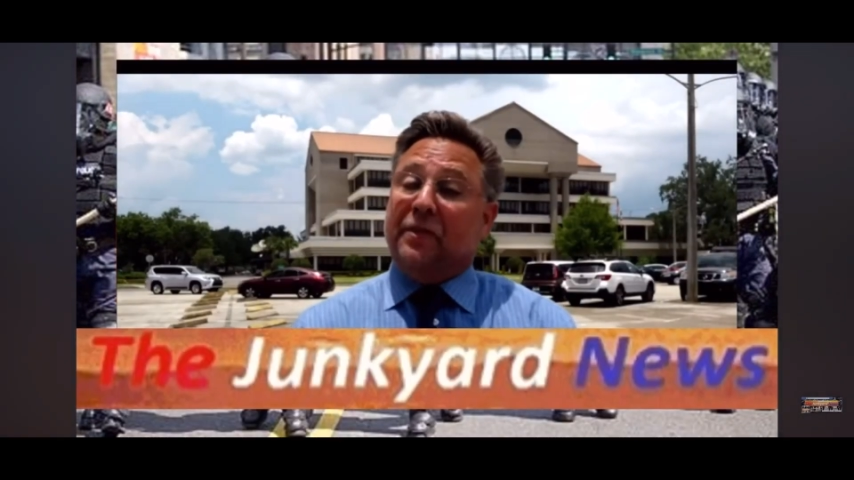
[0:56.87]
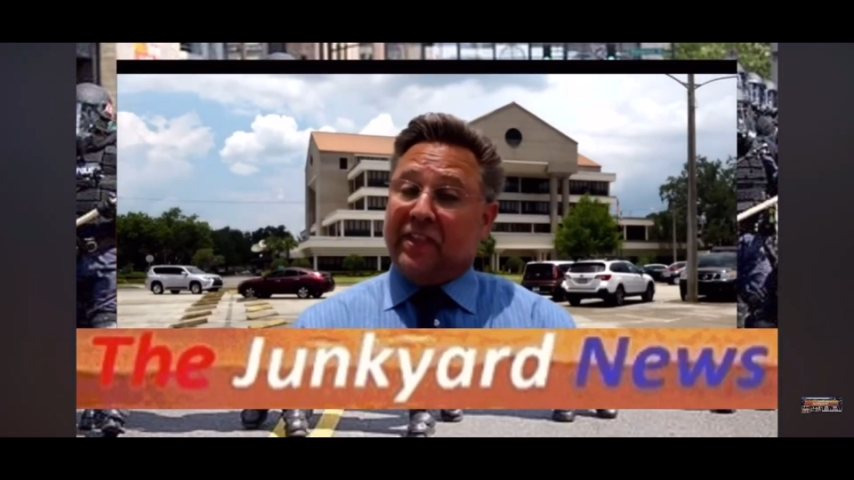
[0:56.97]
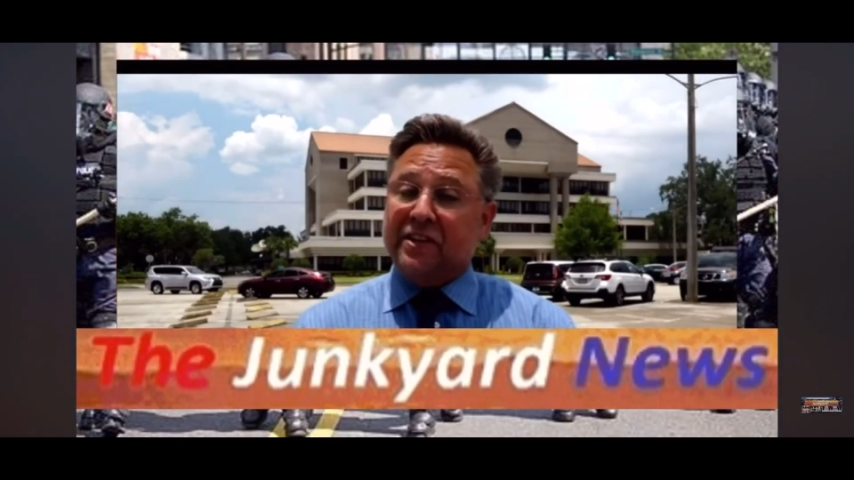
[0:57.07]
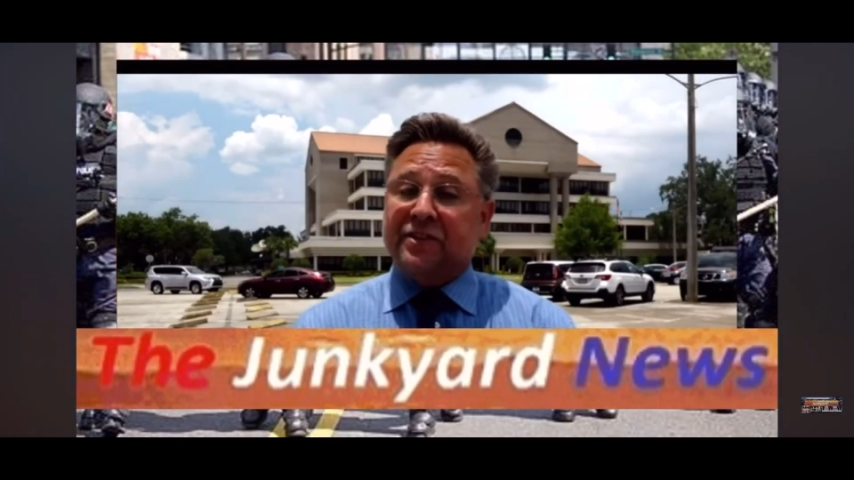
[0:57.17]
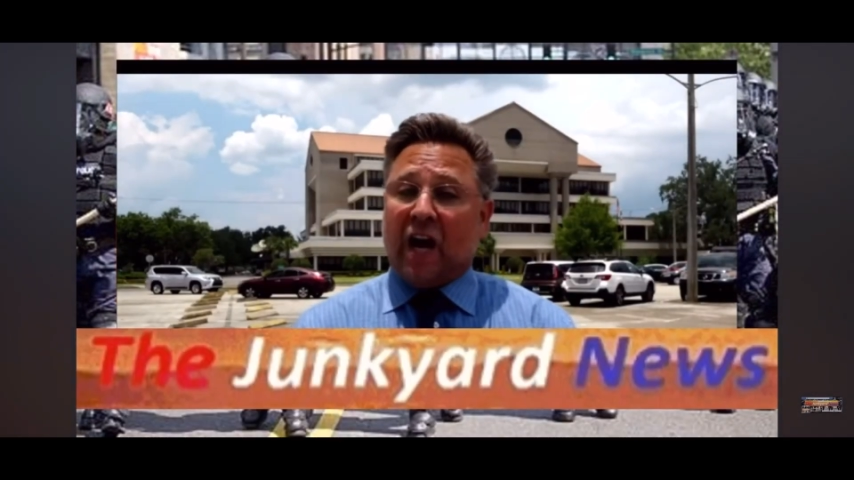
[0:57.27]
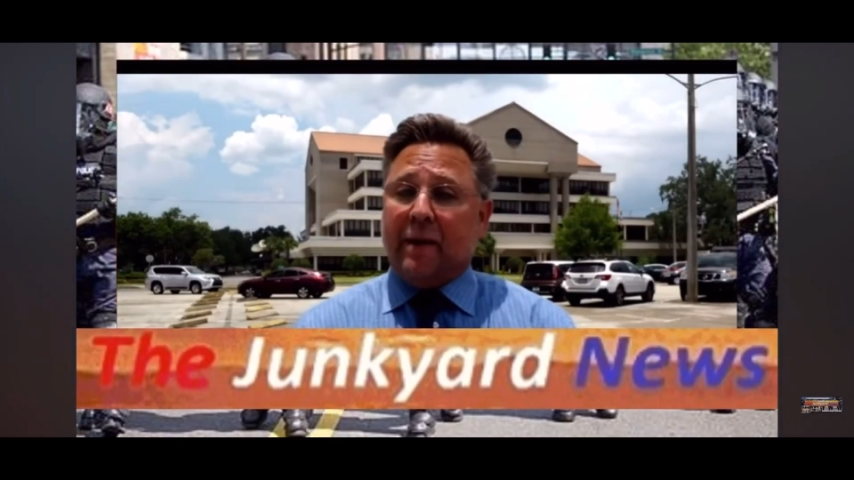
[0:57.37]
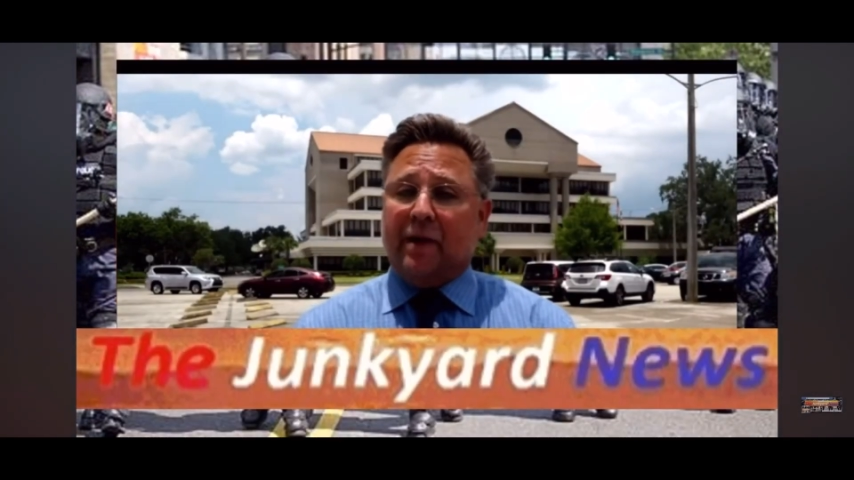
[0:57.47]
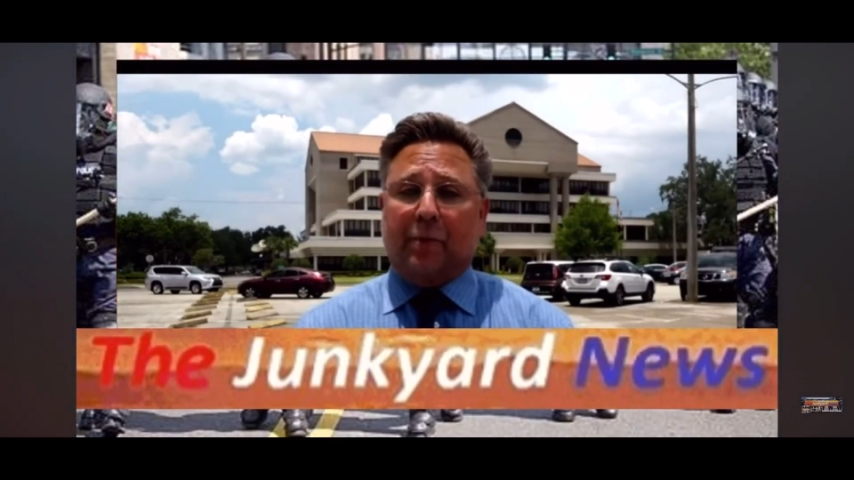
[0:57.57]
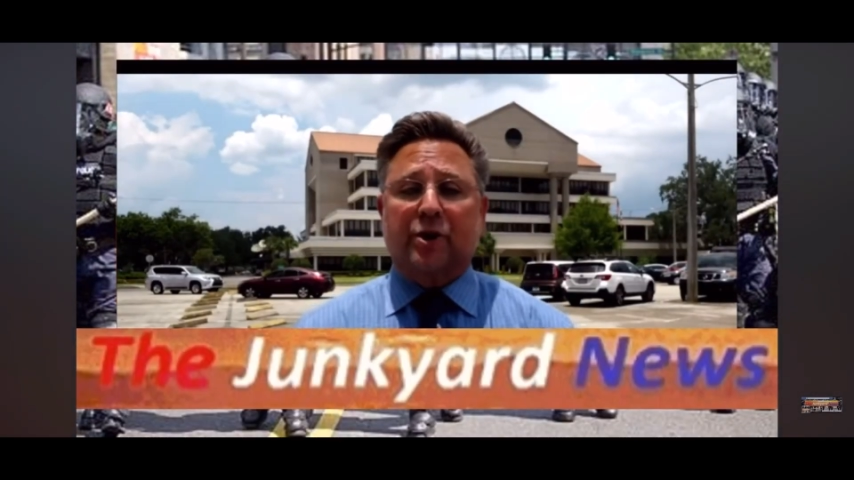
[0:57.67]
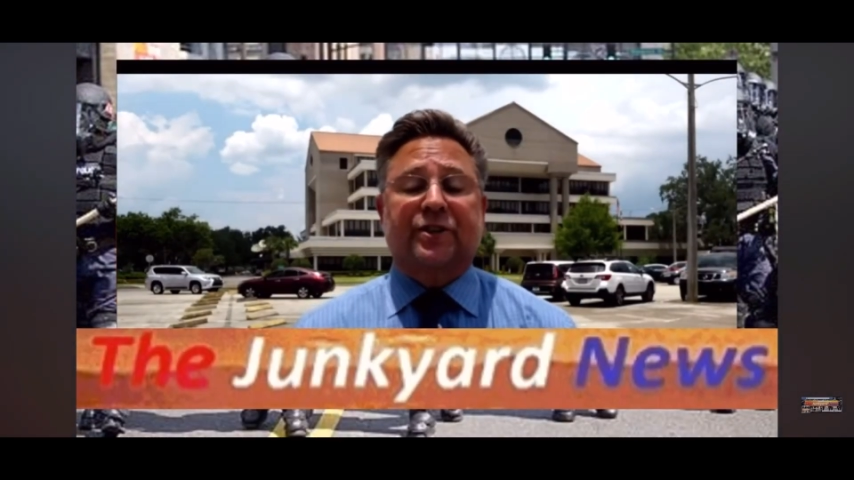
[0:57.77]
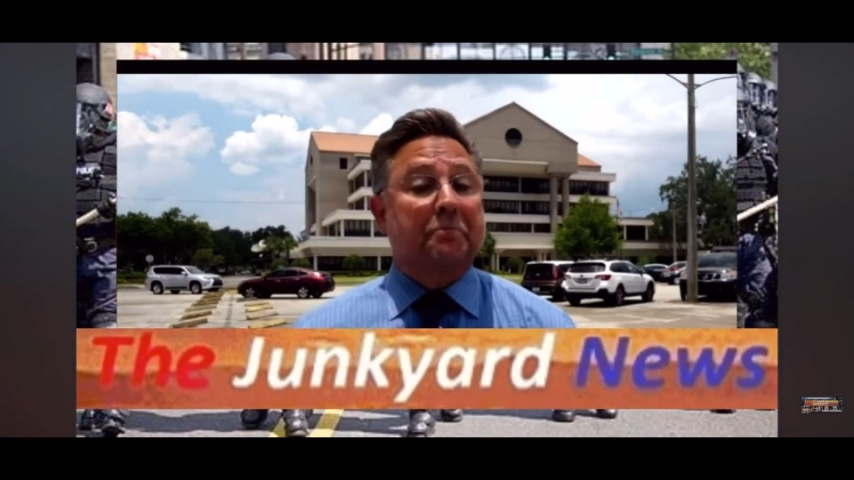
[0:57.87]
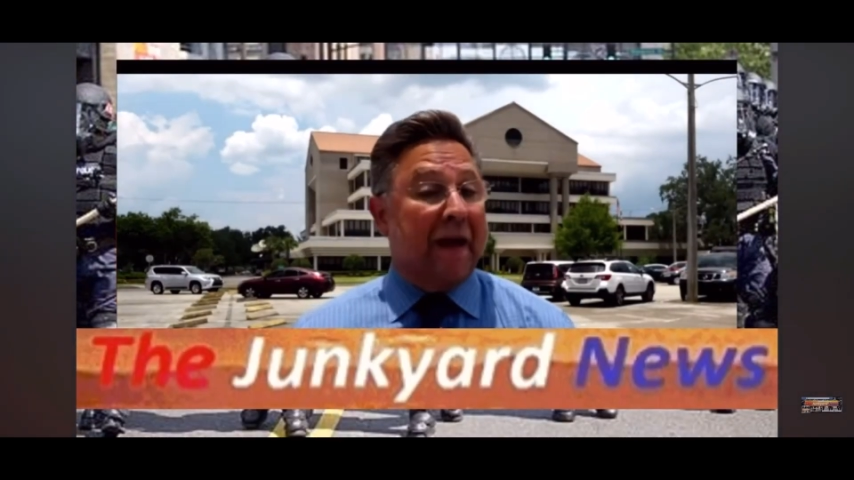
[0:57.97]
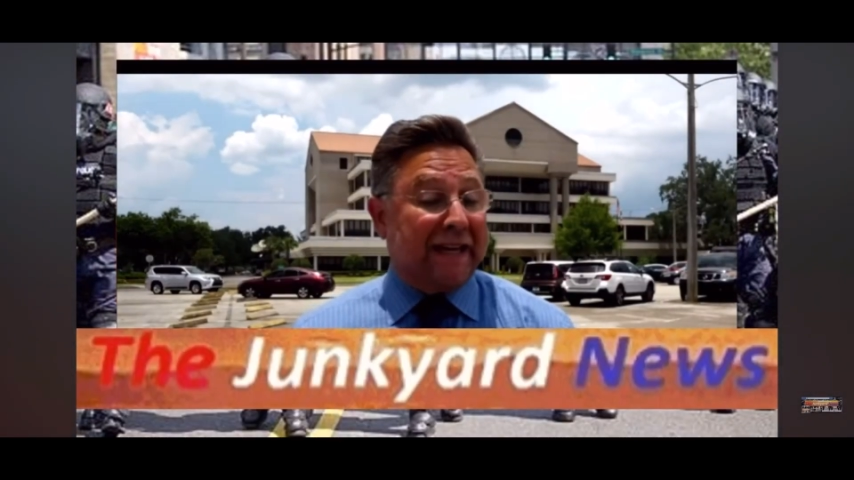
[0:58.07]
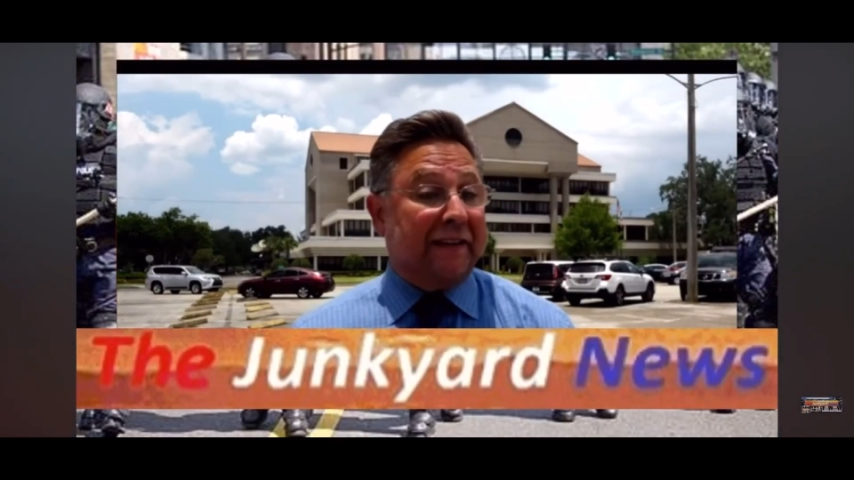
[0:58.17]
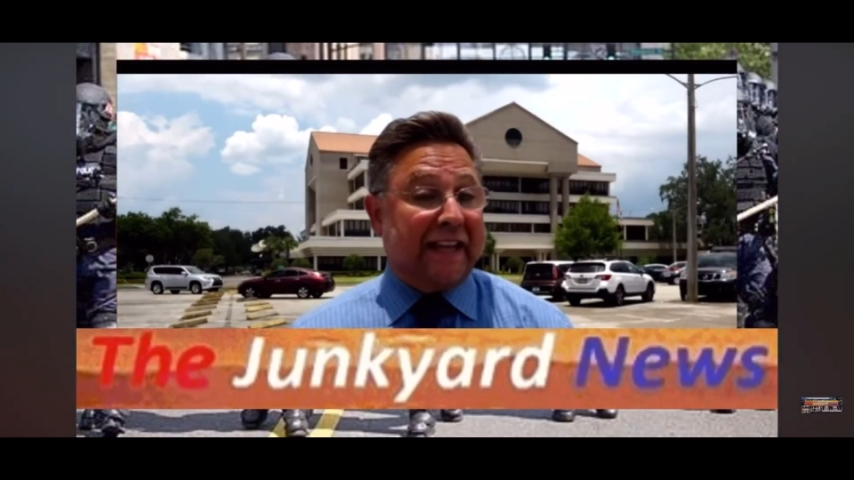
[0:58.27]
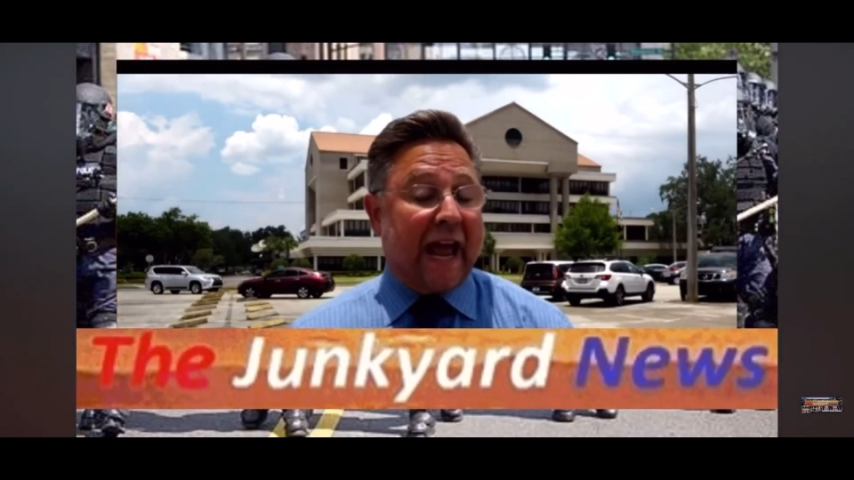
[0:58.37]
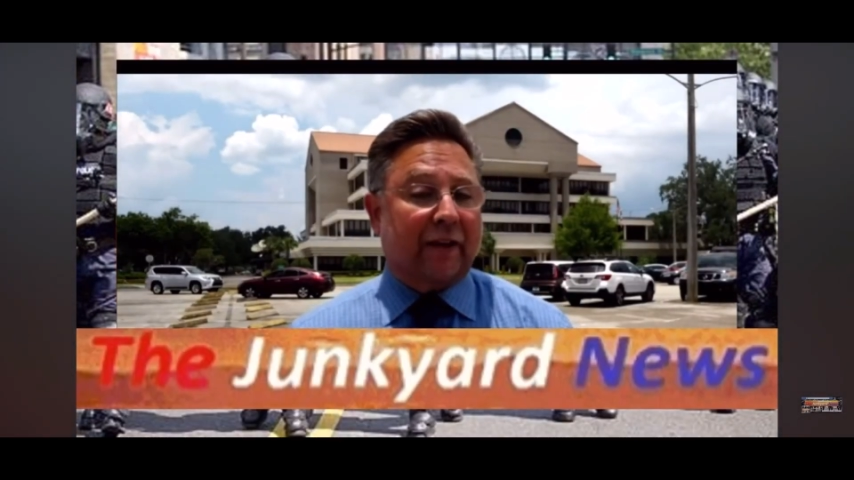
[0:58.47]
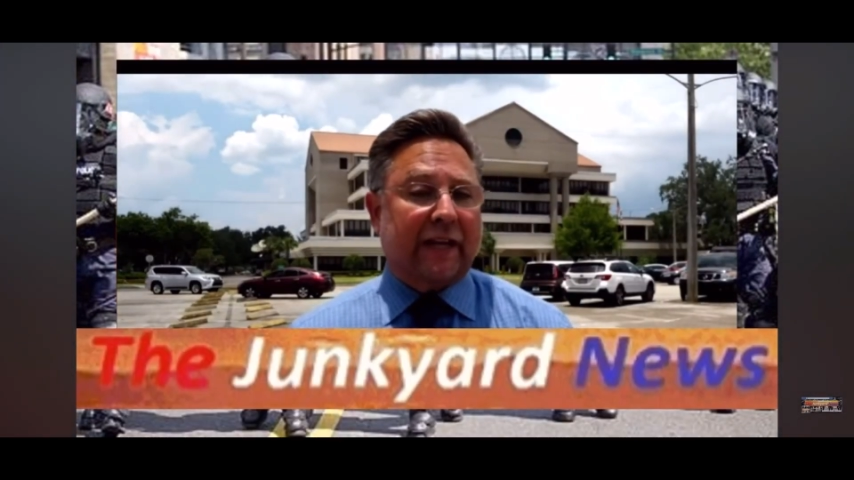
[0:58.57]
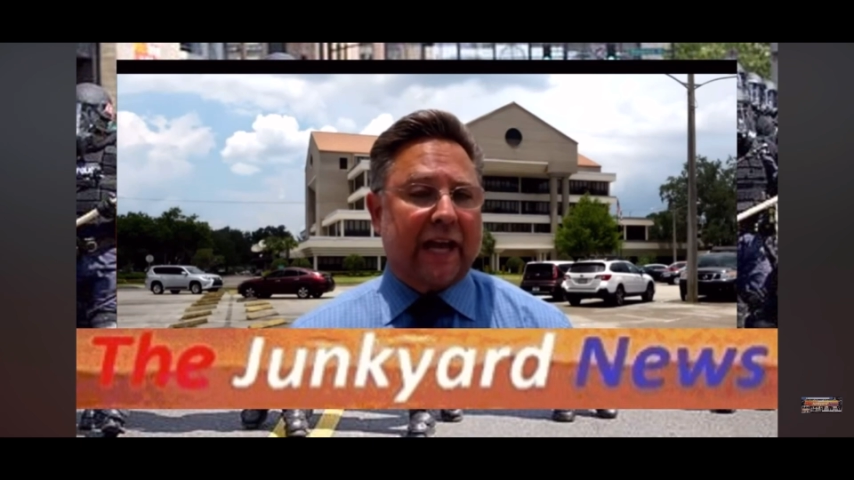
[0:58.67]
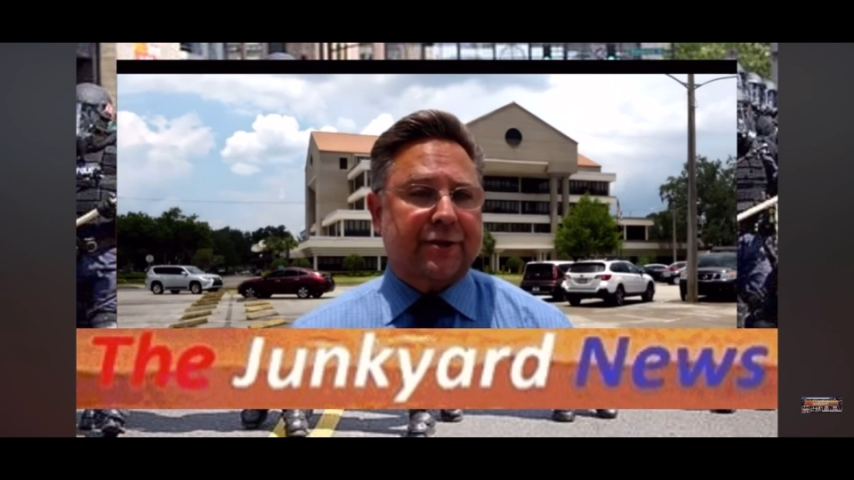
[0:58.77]
but this time the person making the
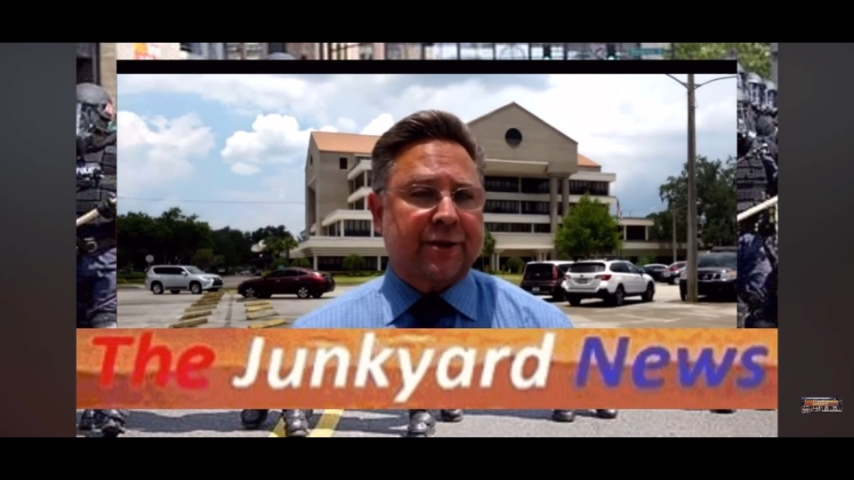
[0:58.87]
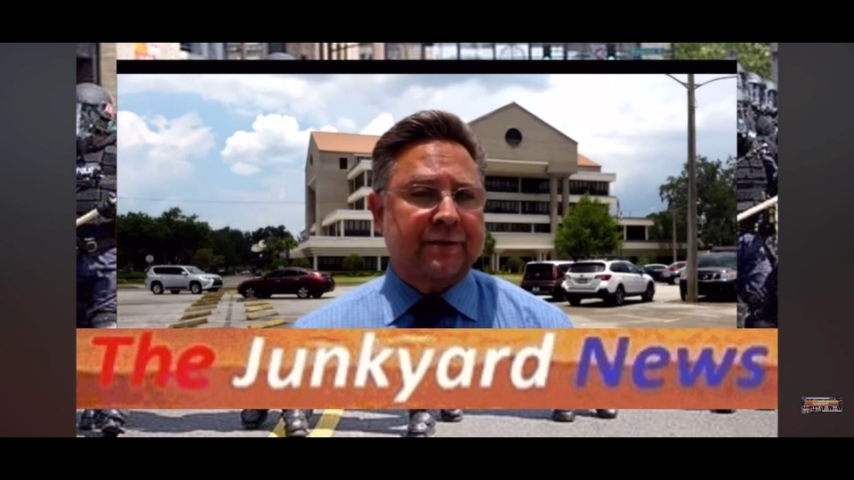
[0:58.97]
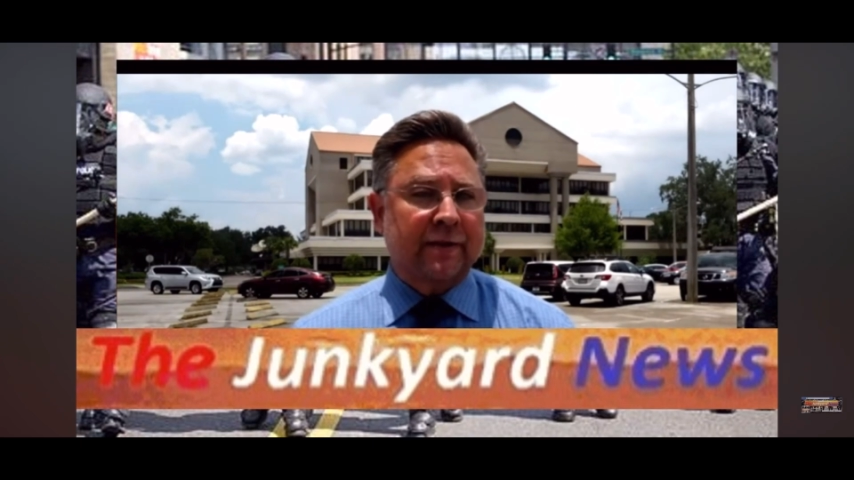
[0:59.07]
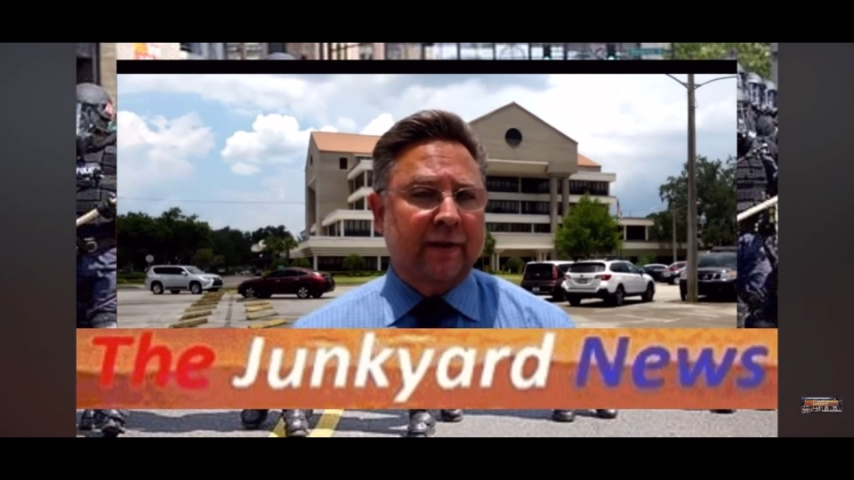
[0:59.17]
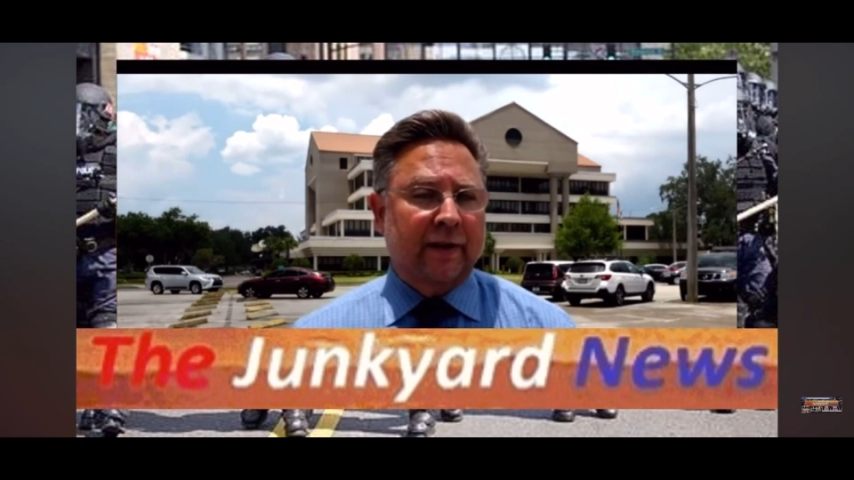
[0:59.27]
allegation